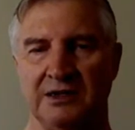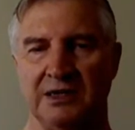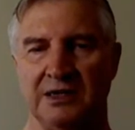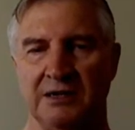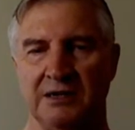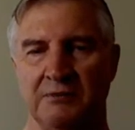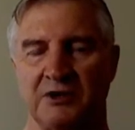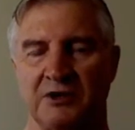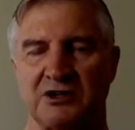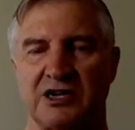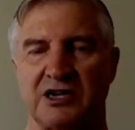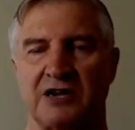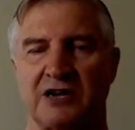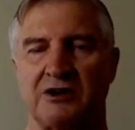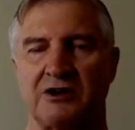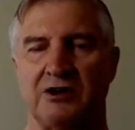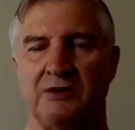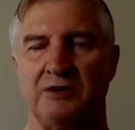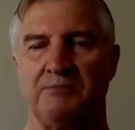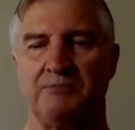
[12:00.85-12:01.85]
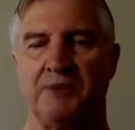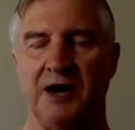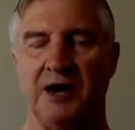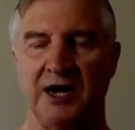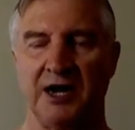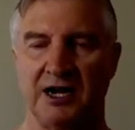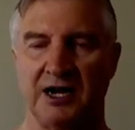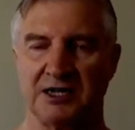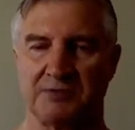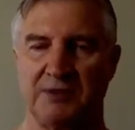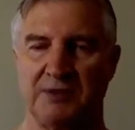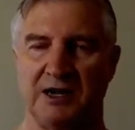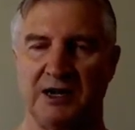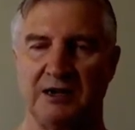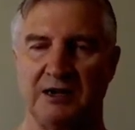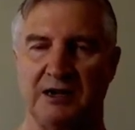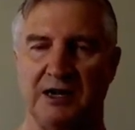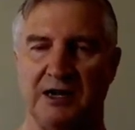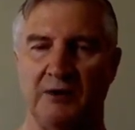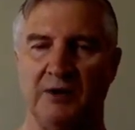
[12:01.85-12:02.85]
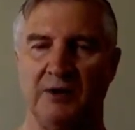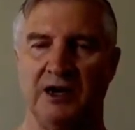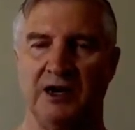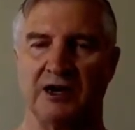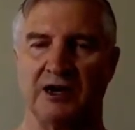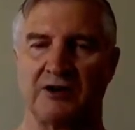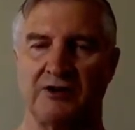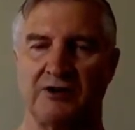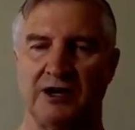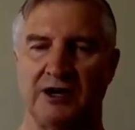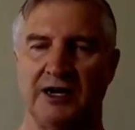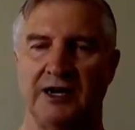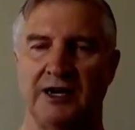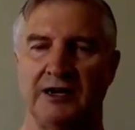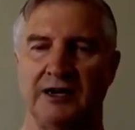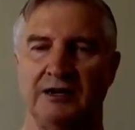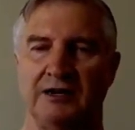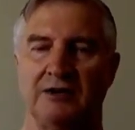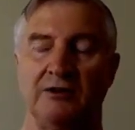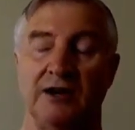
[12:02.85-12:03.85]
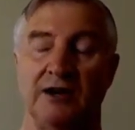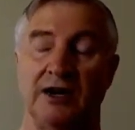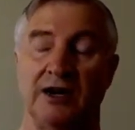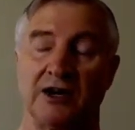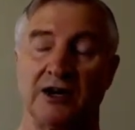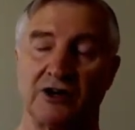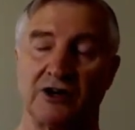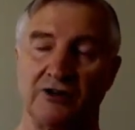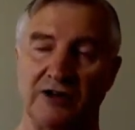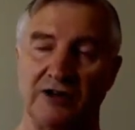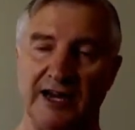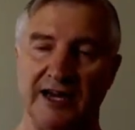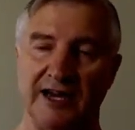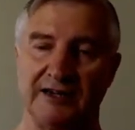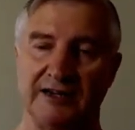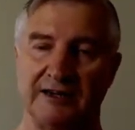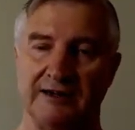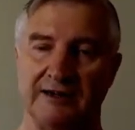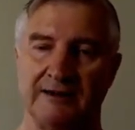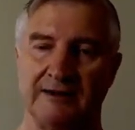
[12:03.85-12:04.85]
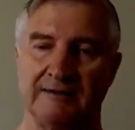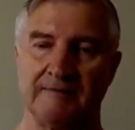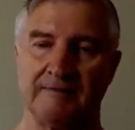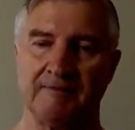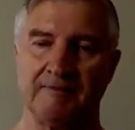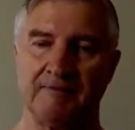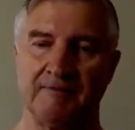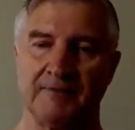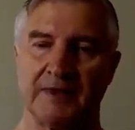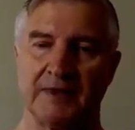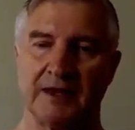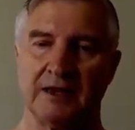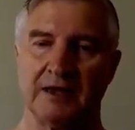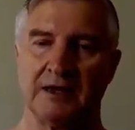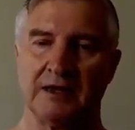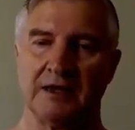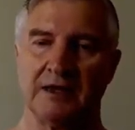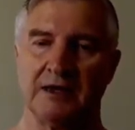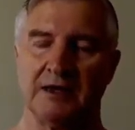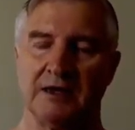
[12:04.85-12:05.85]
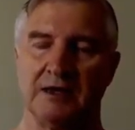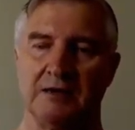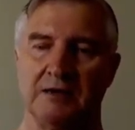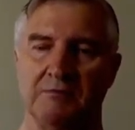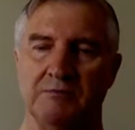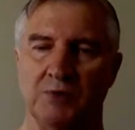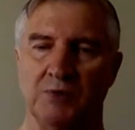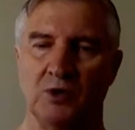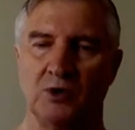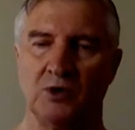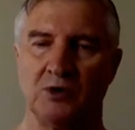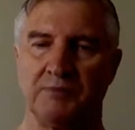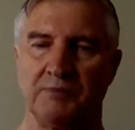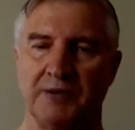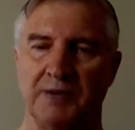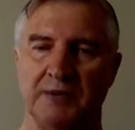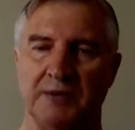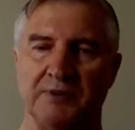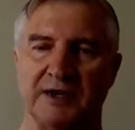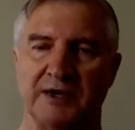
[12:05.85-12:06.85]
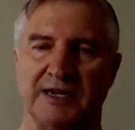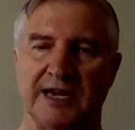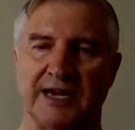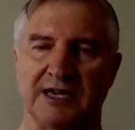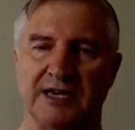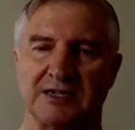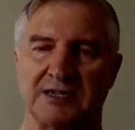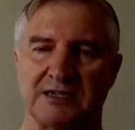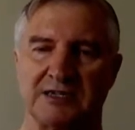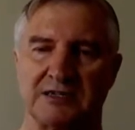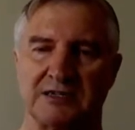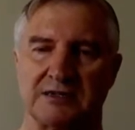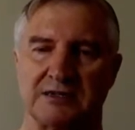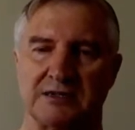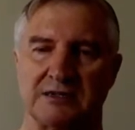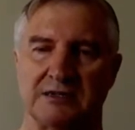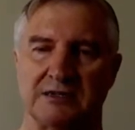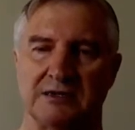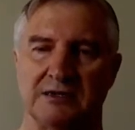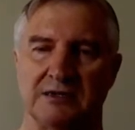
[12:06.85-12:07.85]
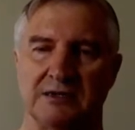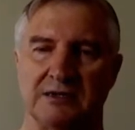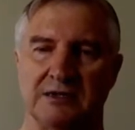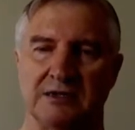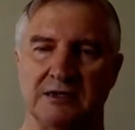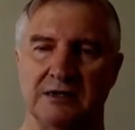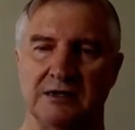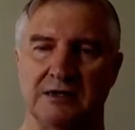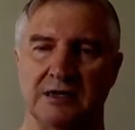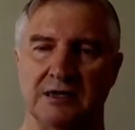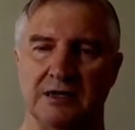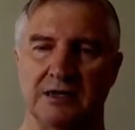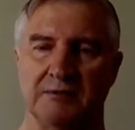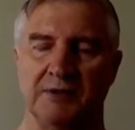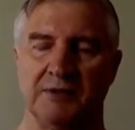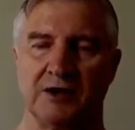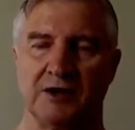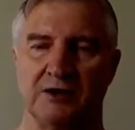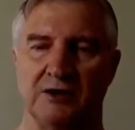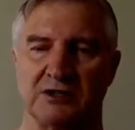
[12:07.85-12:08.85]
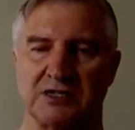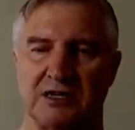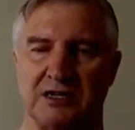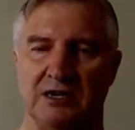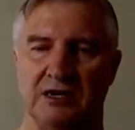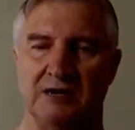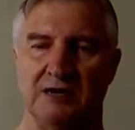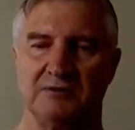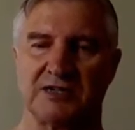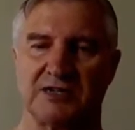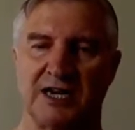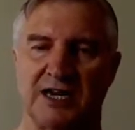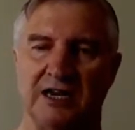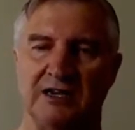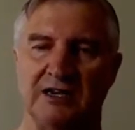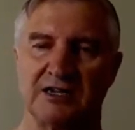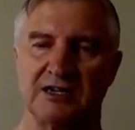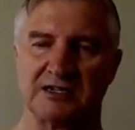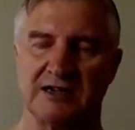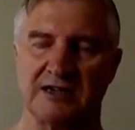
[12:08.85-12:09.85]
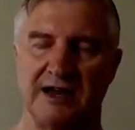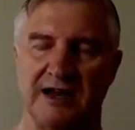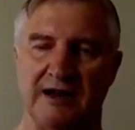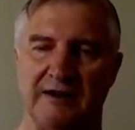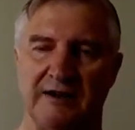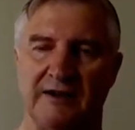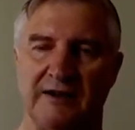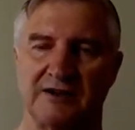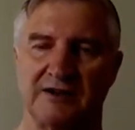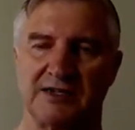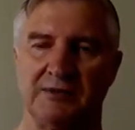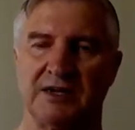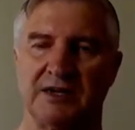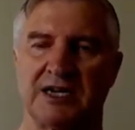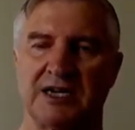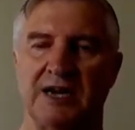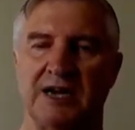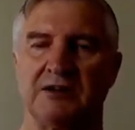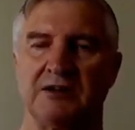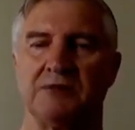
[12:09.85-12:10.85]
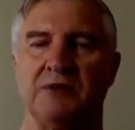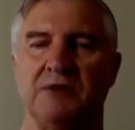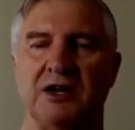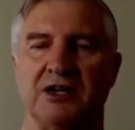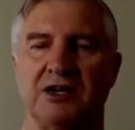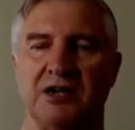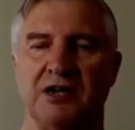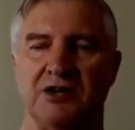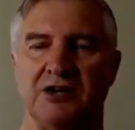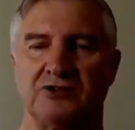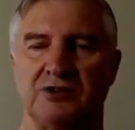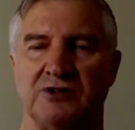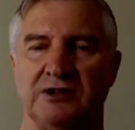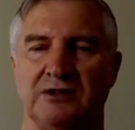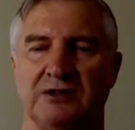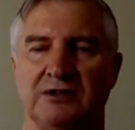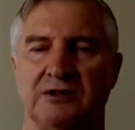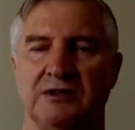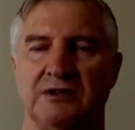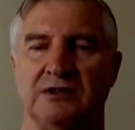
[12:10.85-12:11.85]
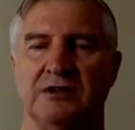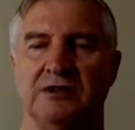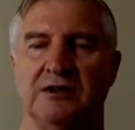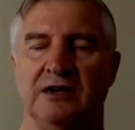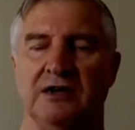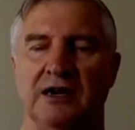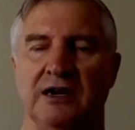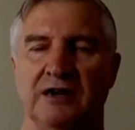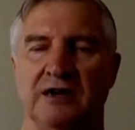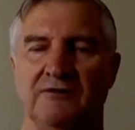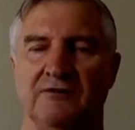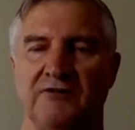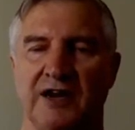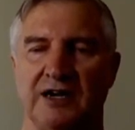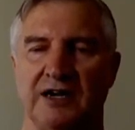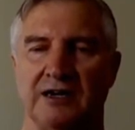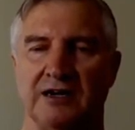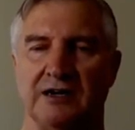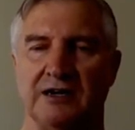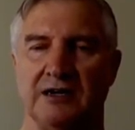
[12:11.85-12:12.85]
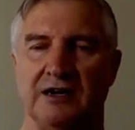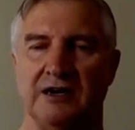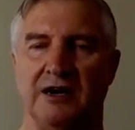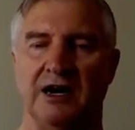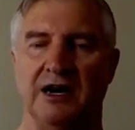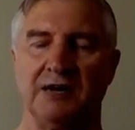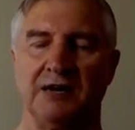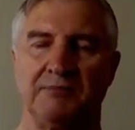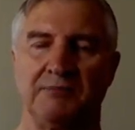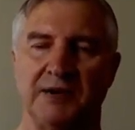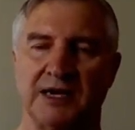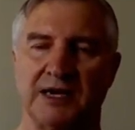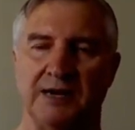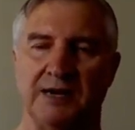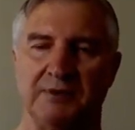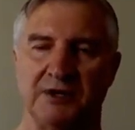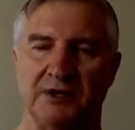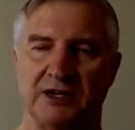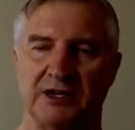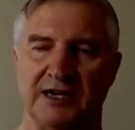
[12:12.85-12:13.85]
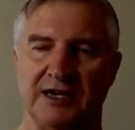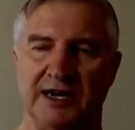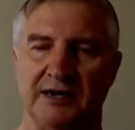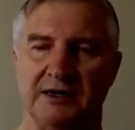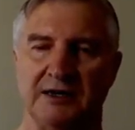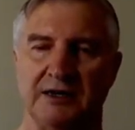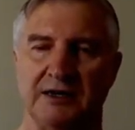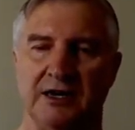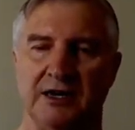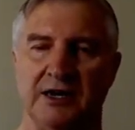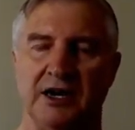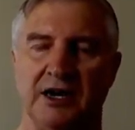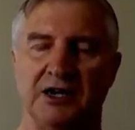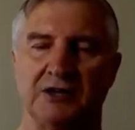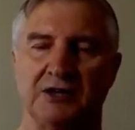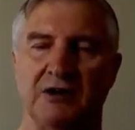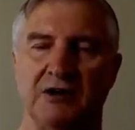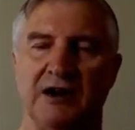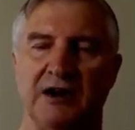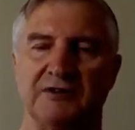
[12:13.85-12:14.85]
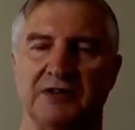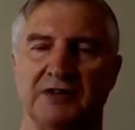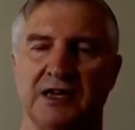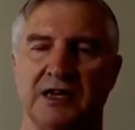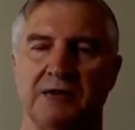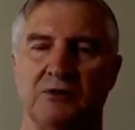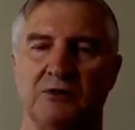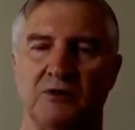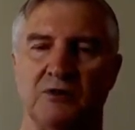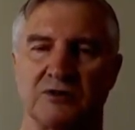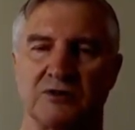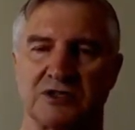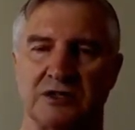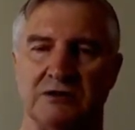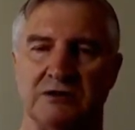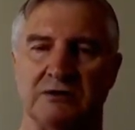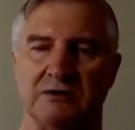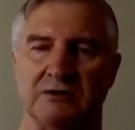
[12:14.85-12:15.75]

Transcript: because by us being there, we are creating more people against us. Because I'm telling you this now, if somebody came to my country and invaded it, I'd pick up a gun and I'd go after them also.